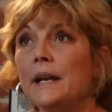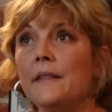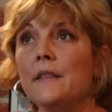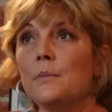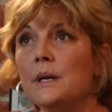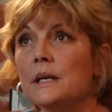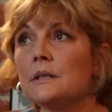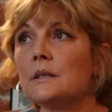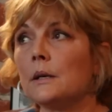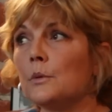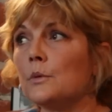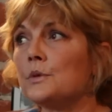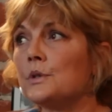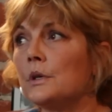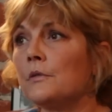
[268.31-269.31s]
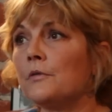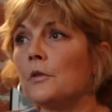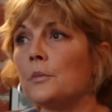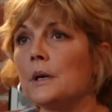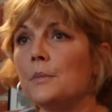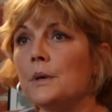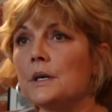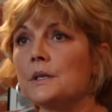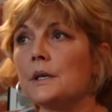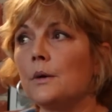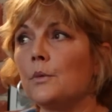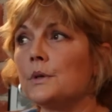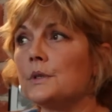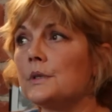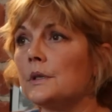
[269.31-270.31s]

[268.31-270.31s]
but in the meantime, it was good for me because I was